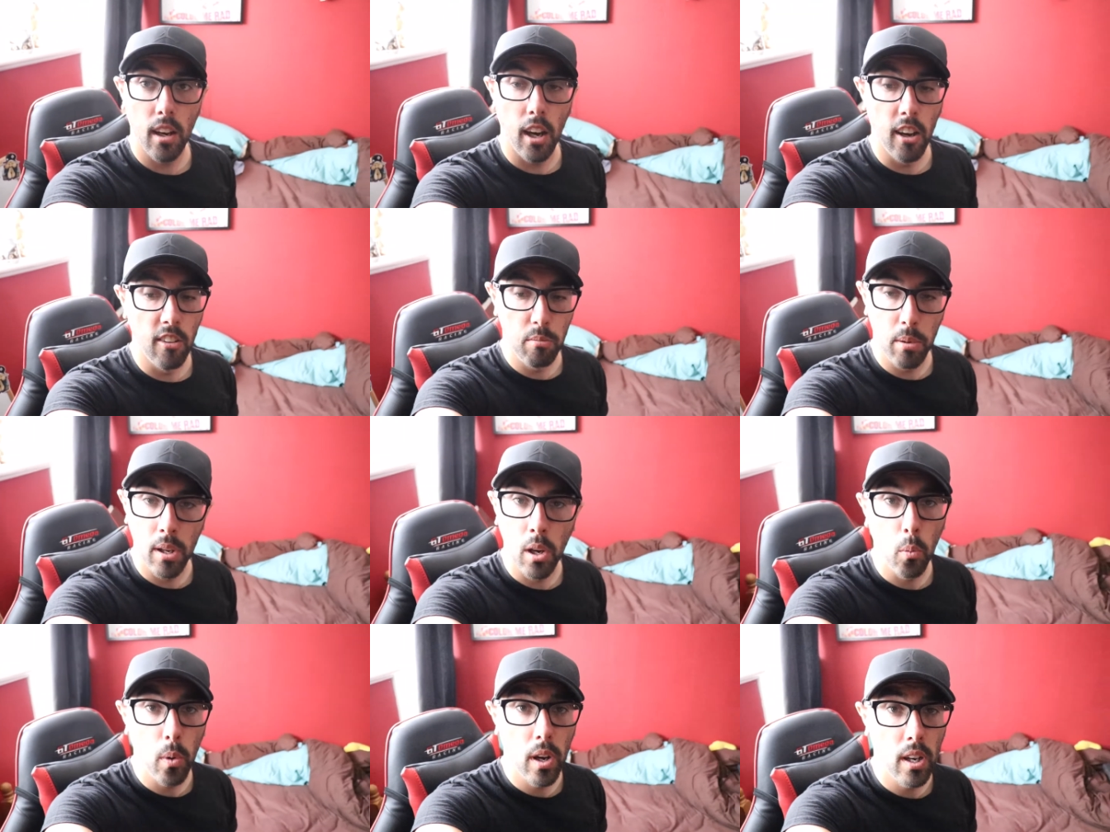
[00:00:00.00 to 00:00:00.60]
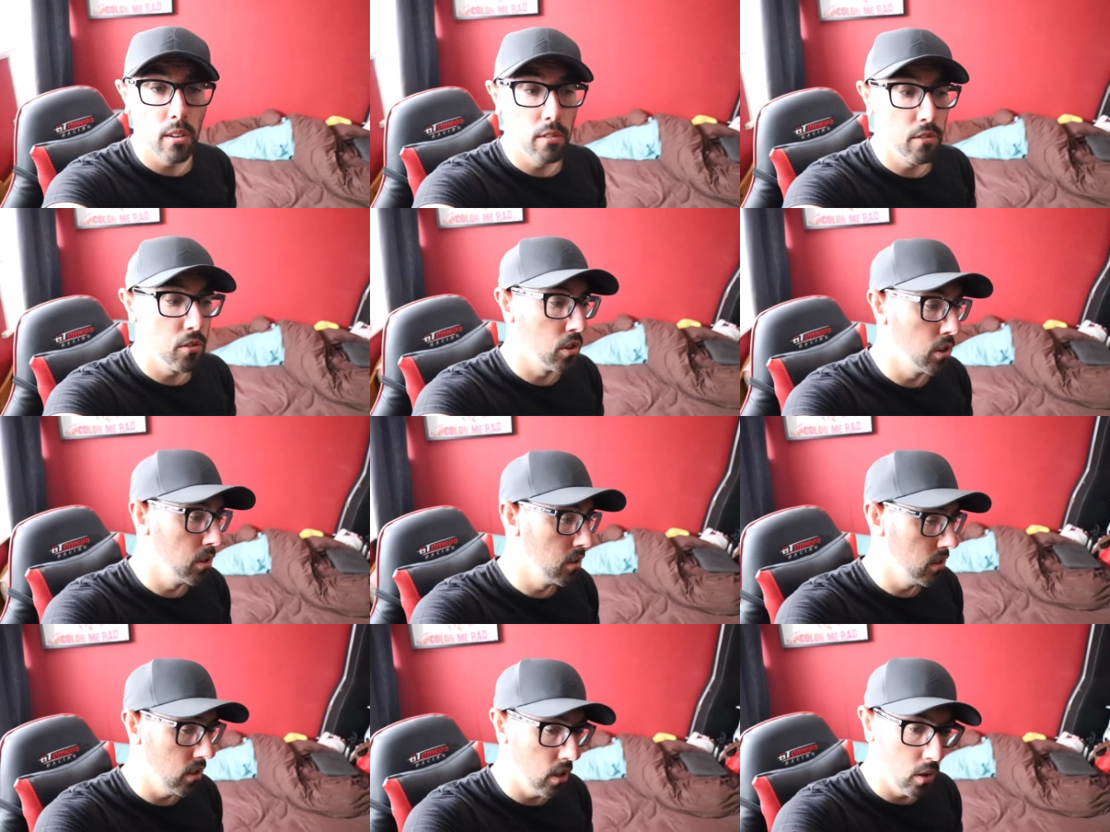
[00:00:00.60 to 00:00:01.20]
I've been away
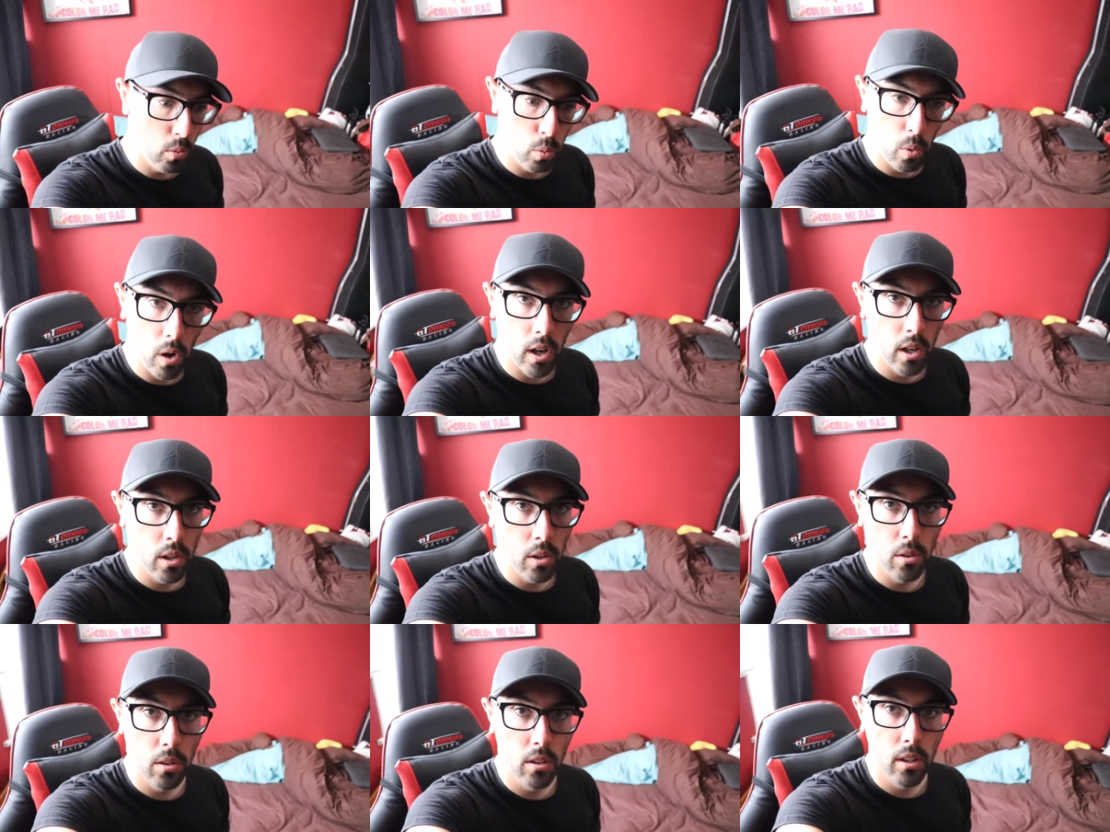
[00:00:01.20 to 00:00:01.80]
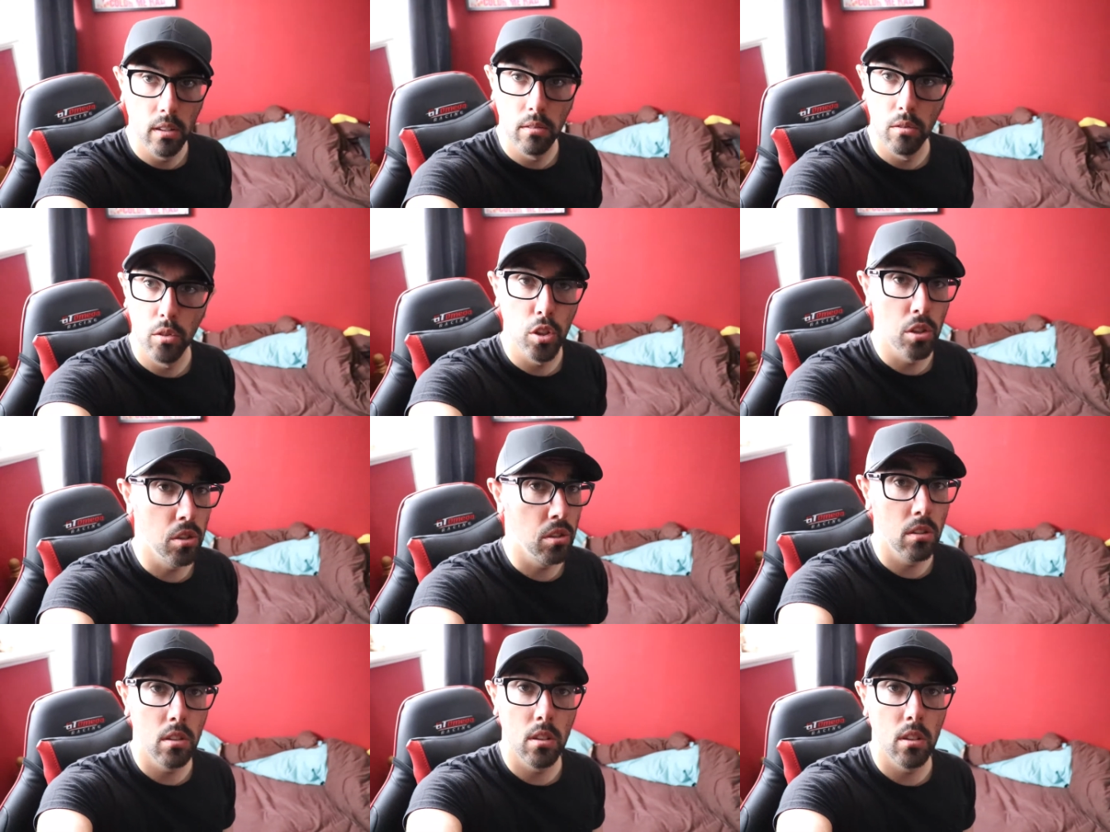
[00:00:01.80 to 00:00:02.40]
for a while,
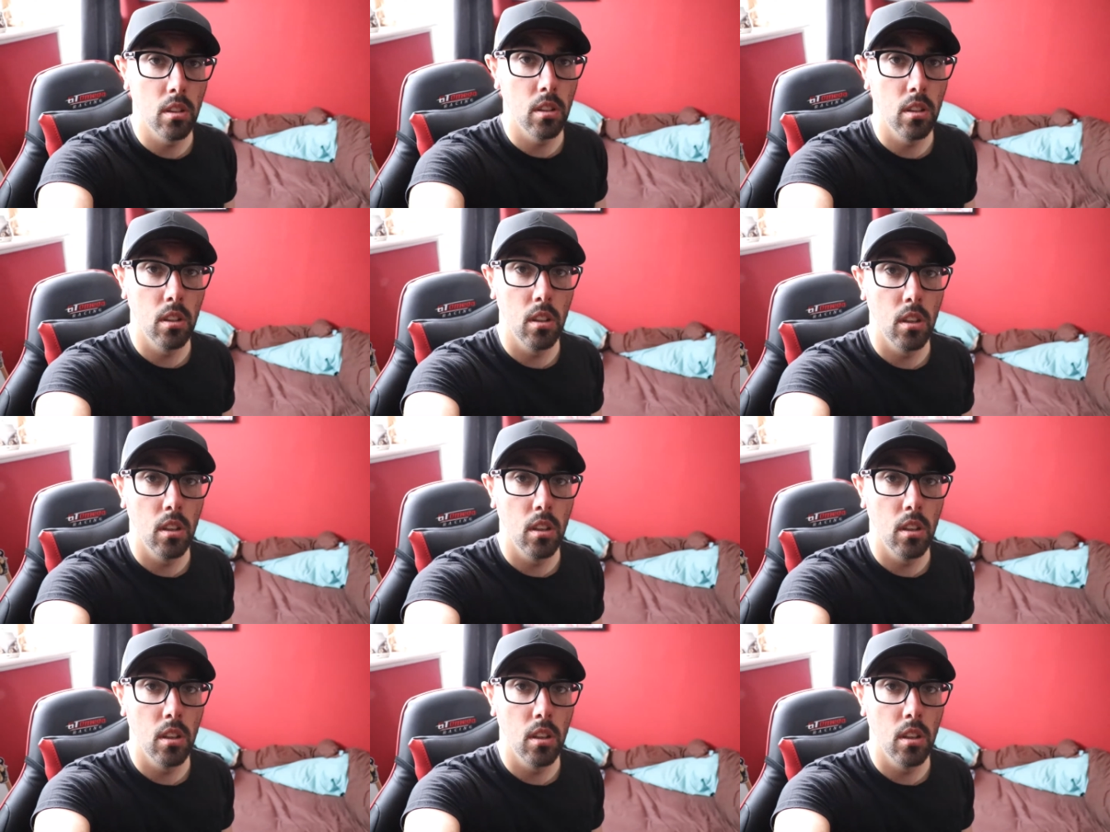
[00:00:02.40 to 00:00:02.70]
just